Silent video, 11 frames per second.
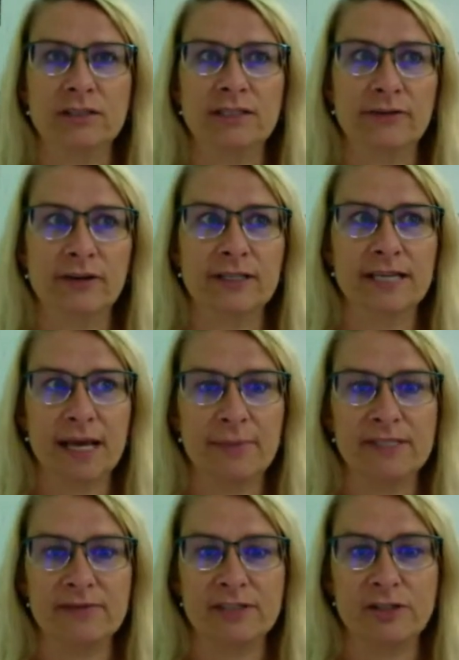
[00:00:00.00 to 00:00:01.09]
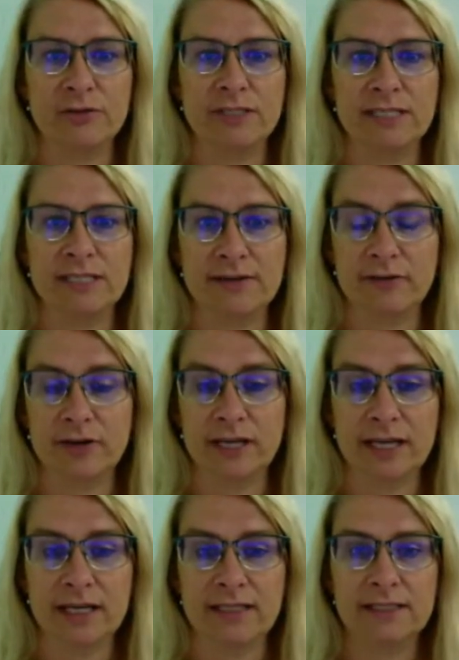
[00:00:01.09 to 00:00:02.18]
different types of students and different
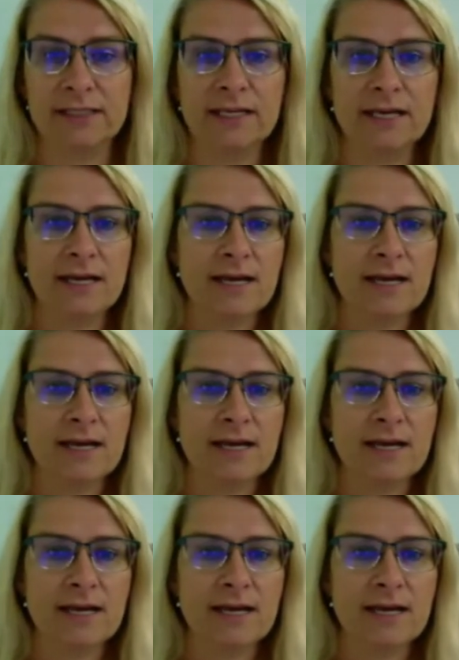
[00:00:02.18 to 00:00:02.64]
kids,